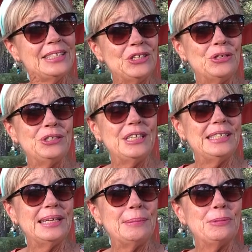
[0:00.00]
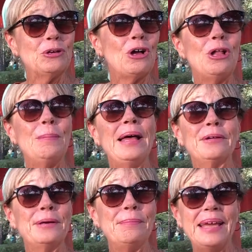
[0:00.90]
Tuesday tips are all
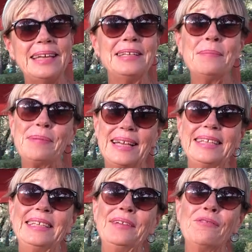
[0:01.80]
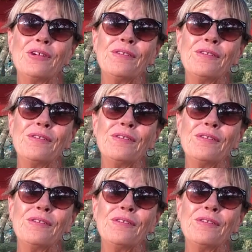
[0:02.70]
about companion planting for